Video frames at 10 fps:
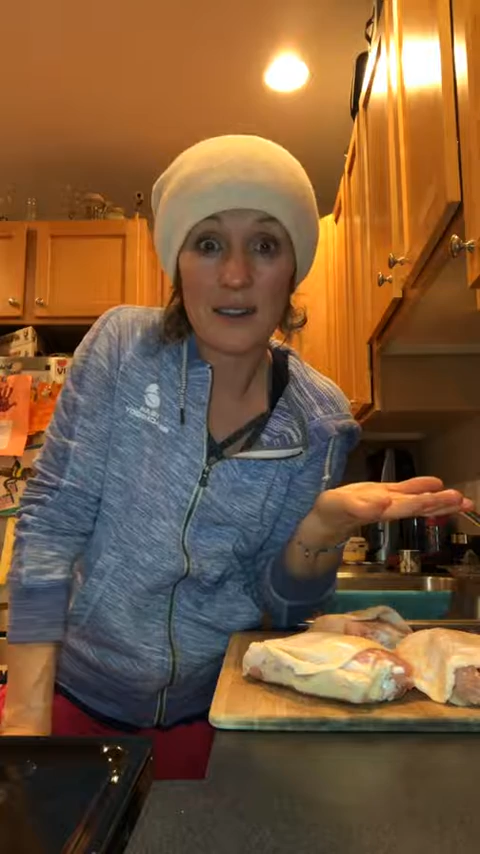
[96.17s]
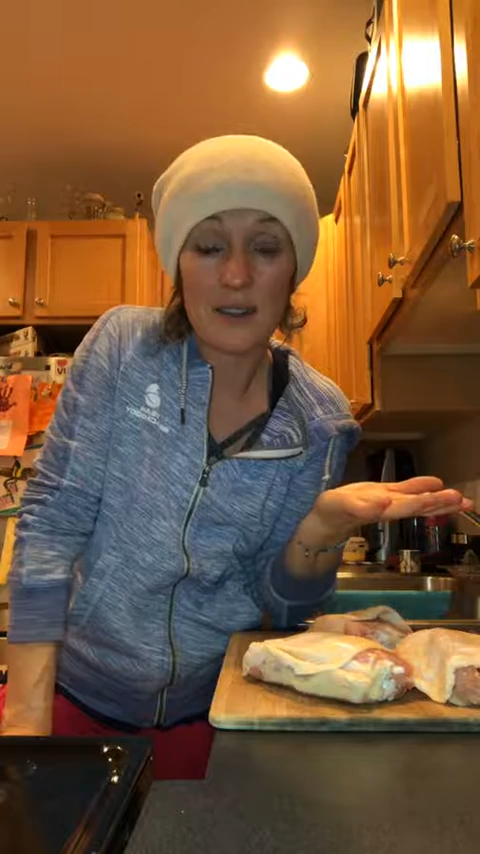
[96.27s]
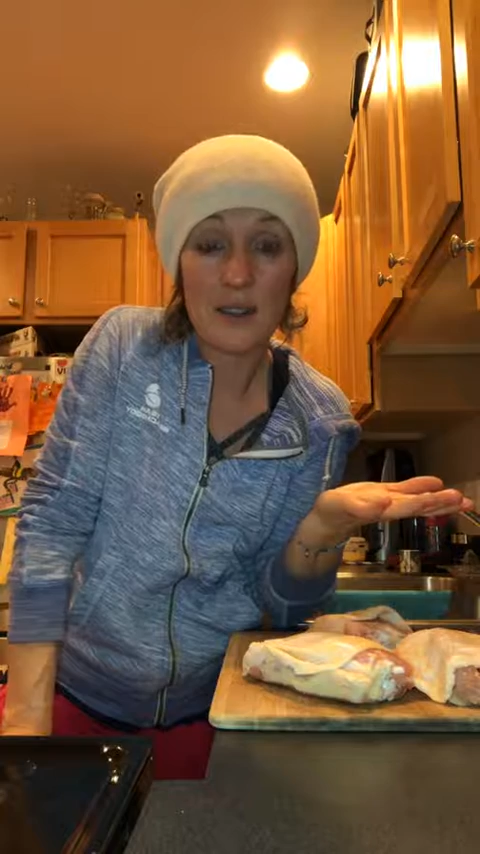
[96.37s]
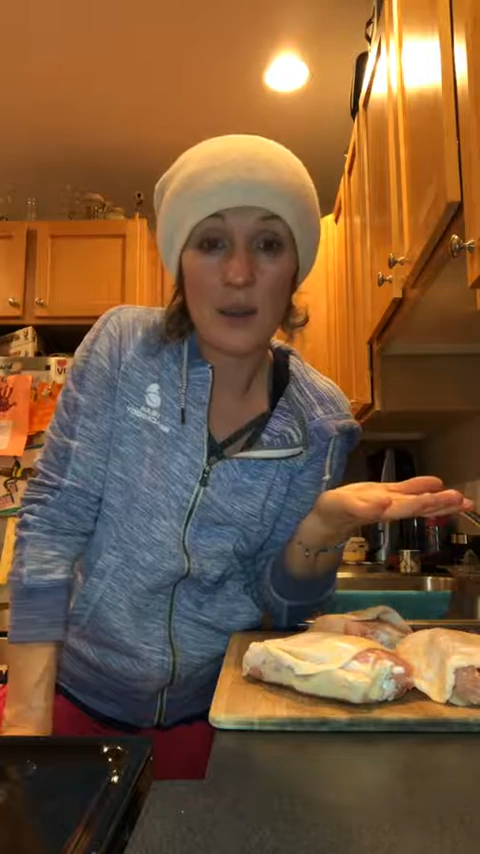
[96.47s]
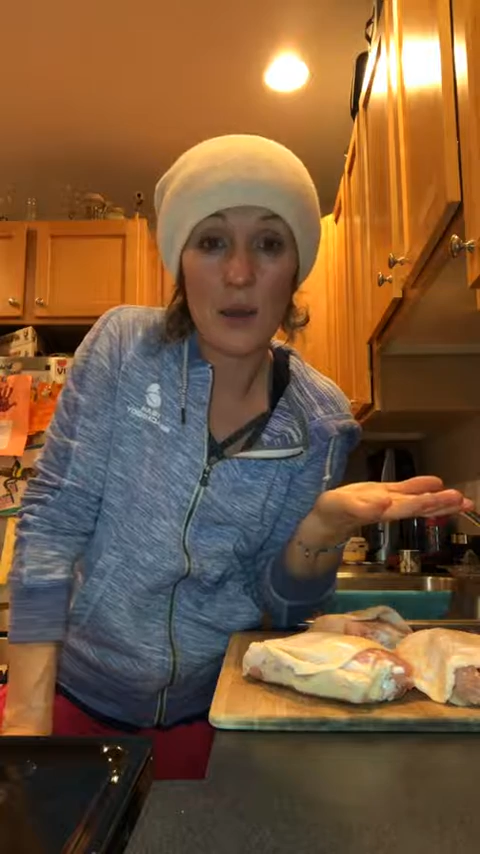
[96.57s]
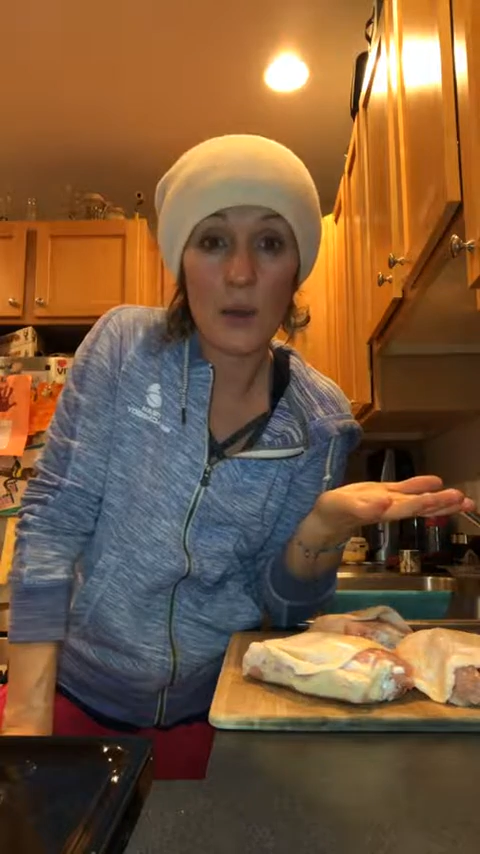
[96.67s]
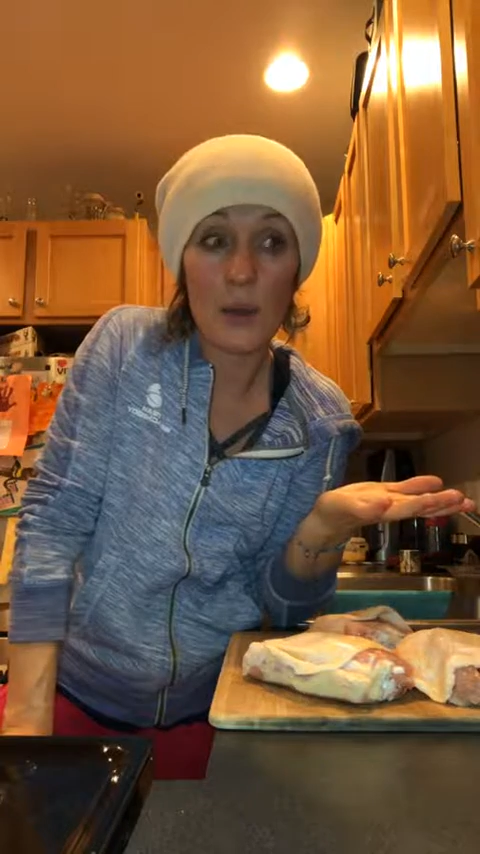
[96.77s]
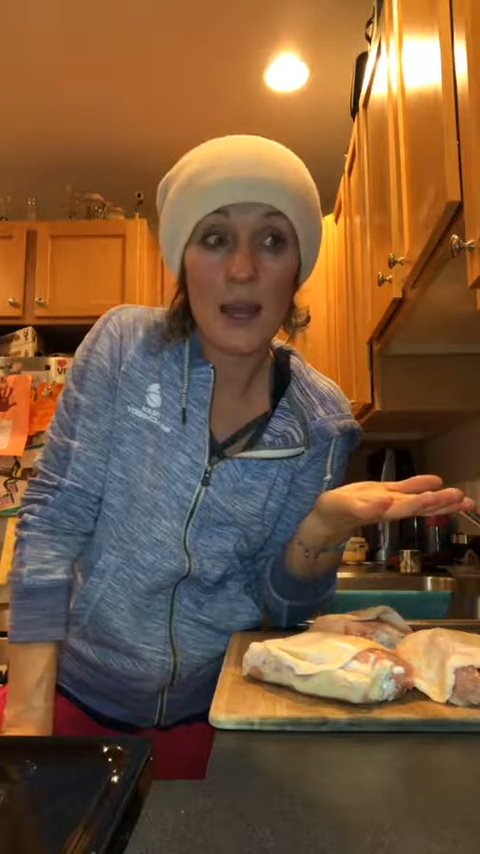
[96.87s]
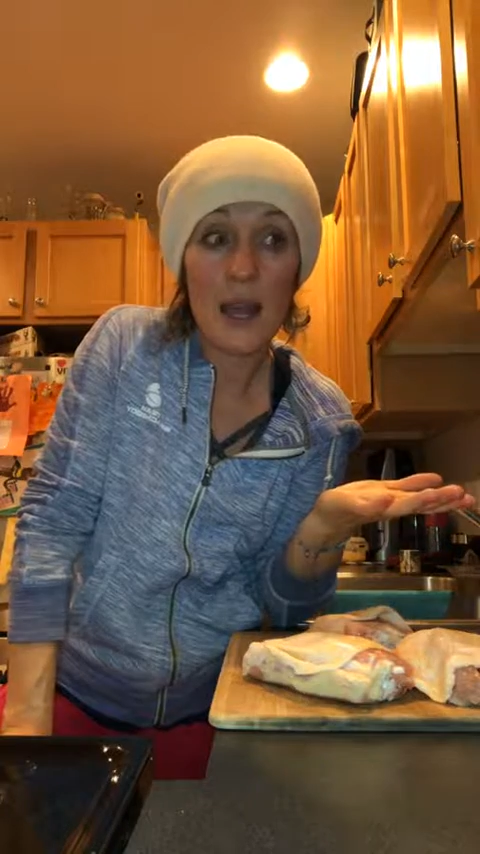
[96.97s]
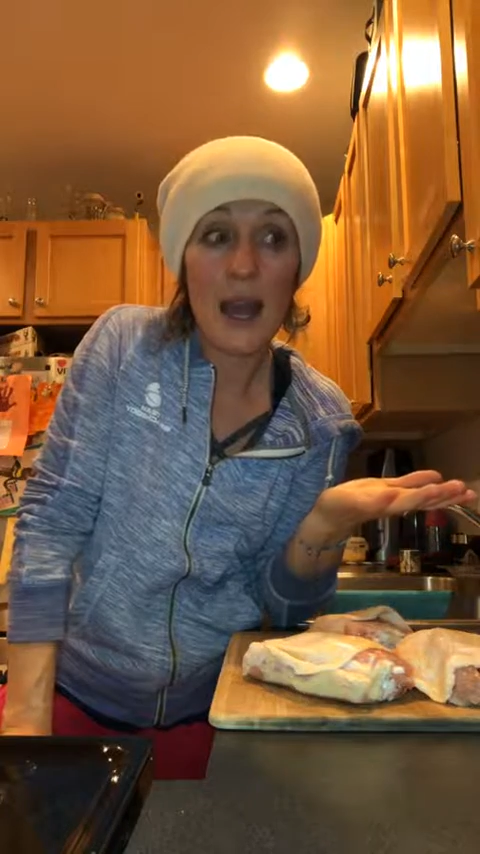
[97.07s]

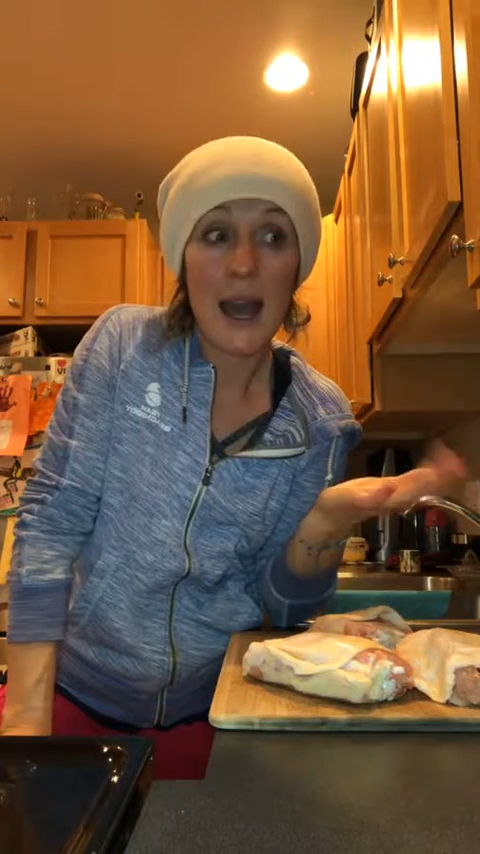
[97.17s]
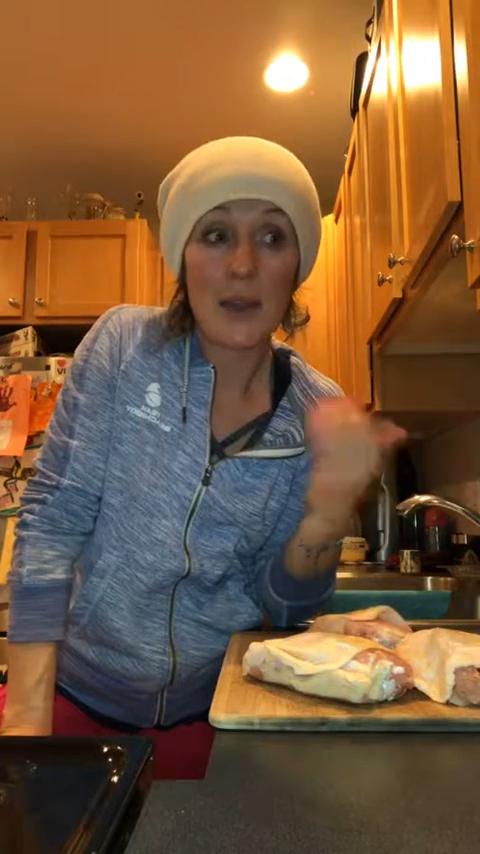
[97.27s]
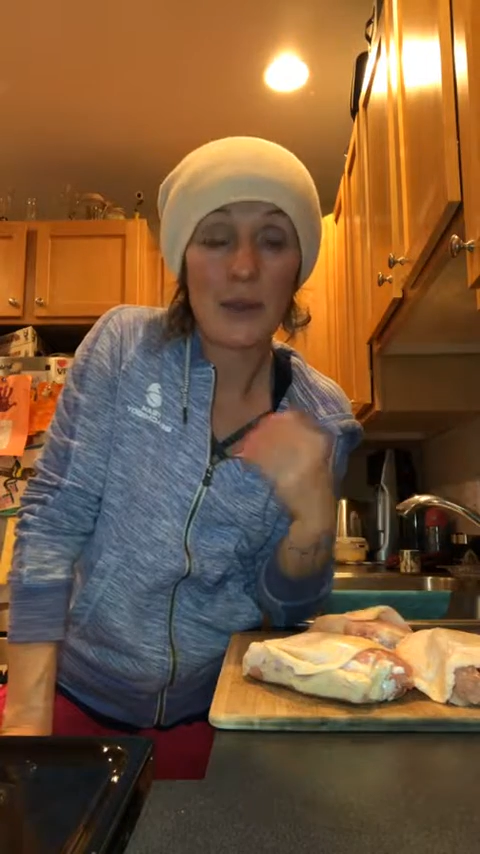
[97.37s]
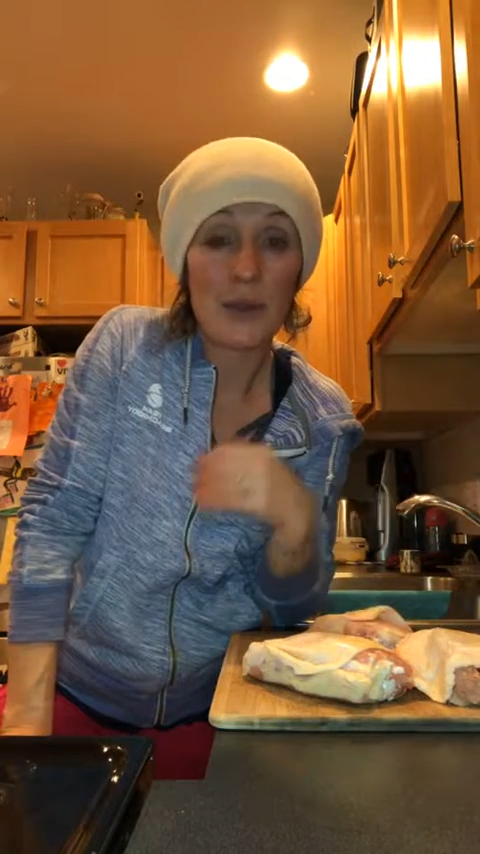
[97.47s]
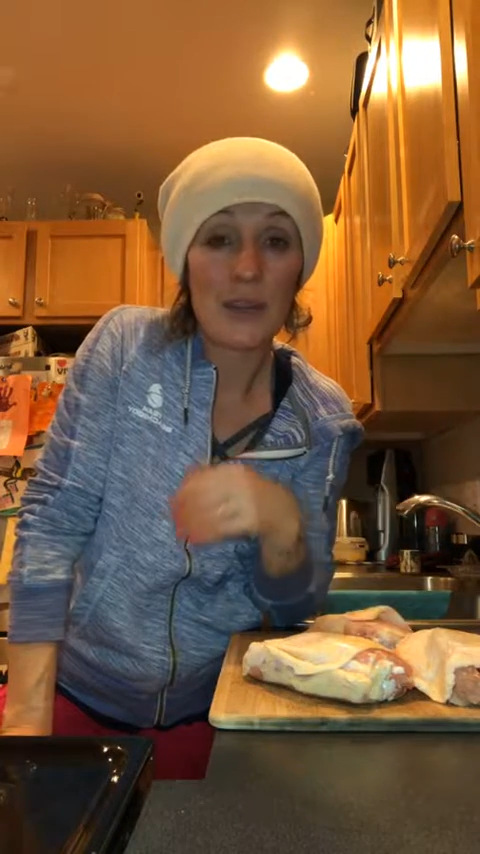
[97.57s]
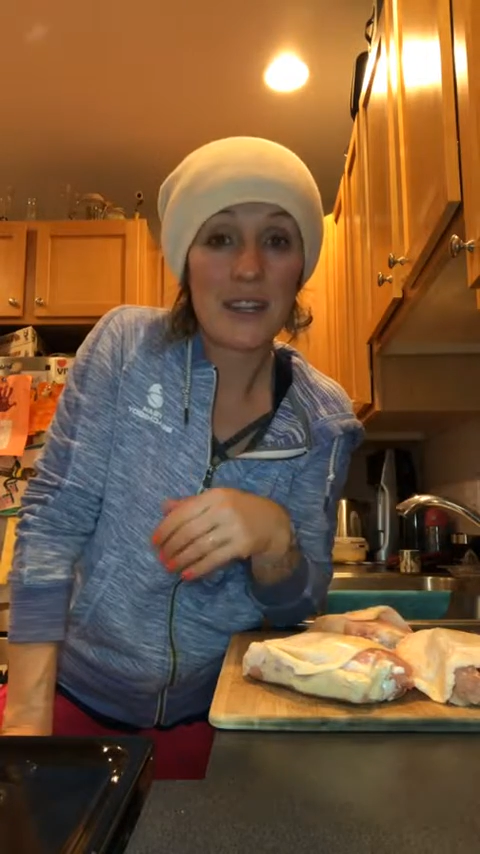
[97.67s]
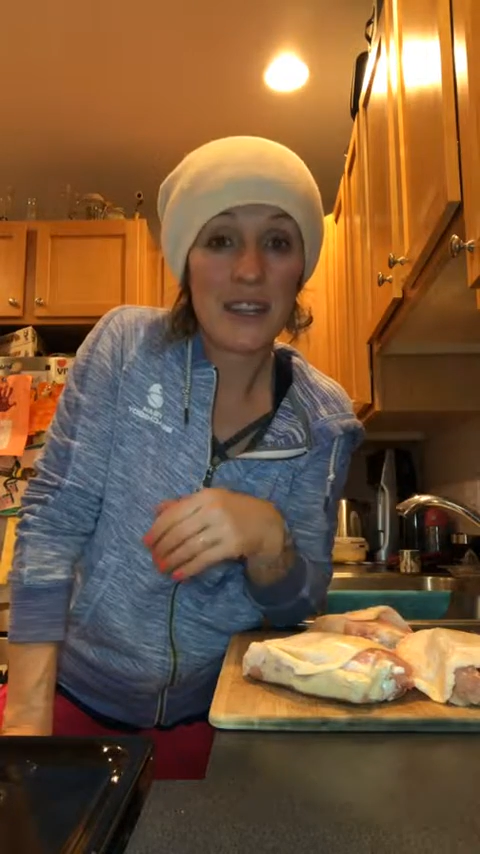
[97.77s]
So I know that